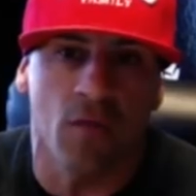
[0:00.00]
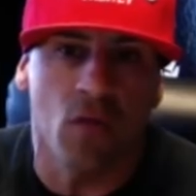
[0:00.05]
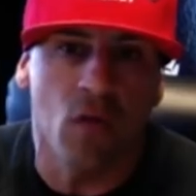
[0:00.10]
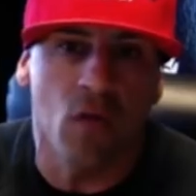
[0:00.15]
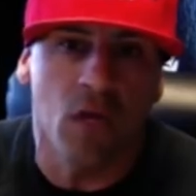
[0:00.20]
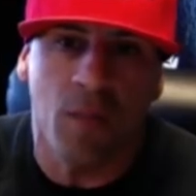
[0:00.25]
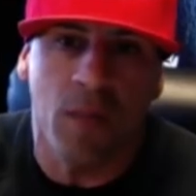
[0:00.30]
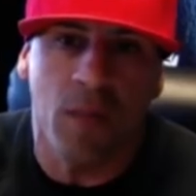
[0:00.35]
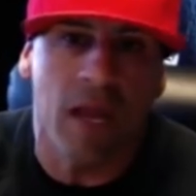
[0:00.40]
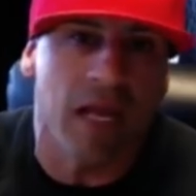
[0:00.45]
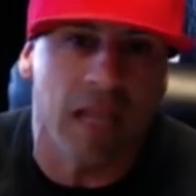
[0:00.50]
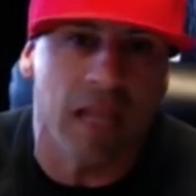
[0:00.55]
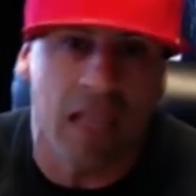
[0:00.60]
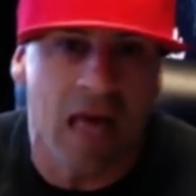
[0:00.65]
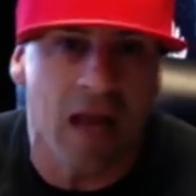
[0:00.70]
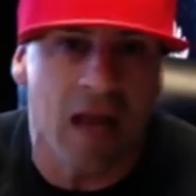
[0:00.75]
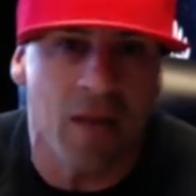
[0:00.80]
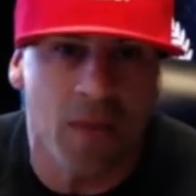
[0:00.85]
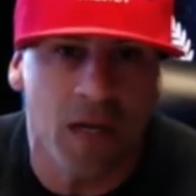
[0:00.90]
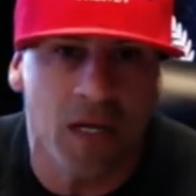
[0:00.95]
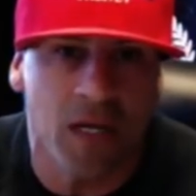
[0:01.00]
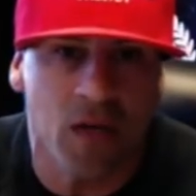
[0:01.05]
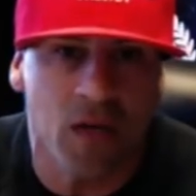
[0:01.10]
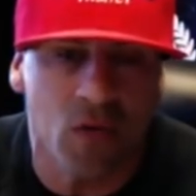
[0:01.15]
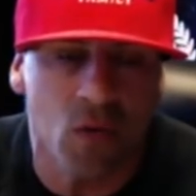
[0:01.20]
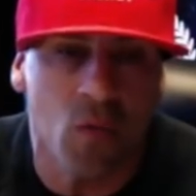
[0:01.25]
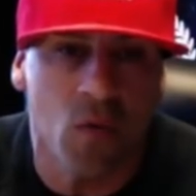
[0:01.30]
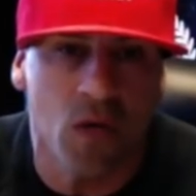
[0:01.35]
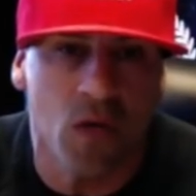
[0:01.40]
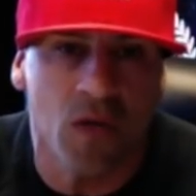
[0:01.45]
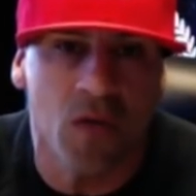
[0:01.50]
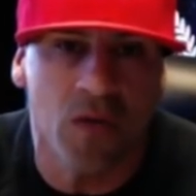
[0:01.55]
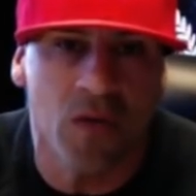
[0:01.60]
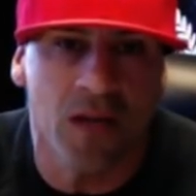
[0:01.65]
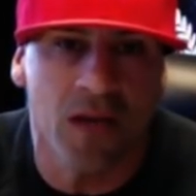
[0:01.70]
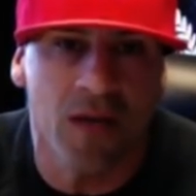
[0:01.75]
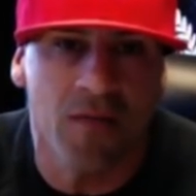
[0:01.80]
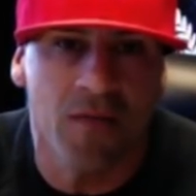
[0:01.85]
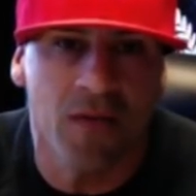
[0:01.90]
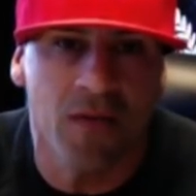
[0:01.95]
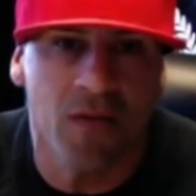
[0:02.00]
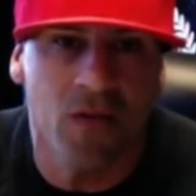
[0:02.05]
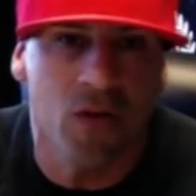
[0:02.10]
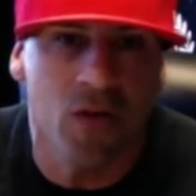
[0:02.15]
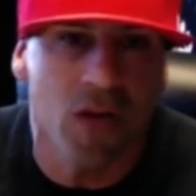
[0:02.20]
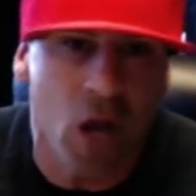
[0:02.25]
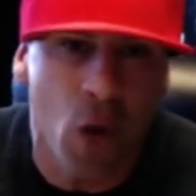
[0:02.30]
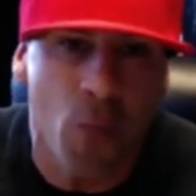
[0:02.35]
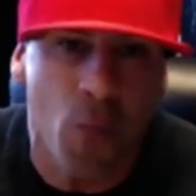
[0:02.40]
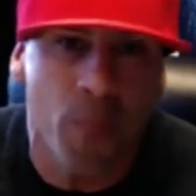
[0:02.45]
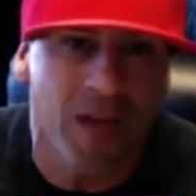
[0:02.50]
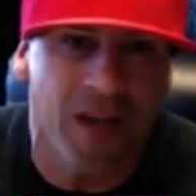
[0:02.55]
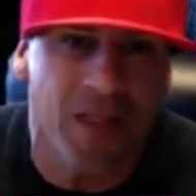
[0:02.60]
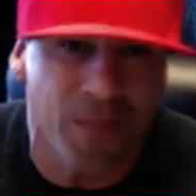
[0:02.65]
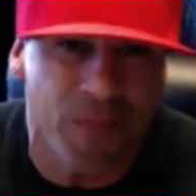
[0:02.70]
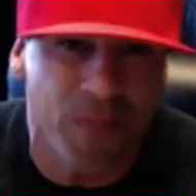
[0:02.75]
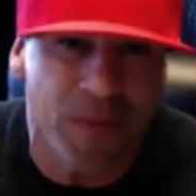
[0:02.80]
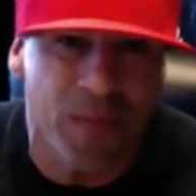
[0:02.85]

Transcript: if you can make a lot of money doing what you love, dude, you're helping other people.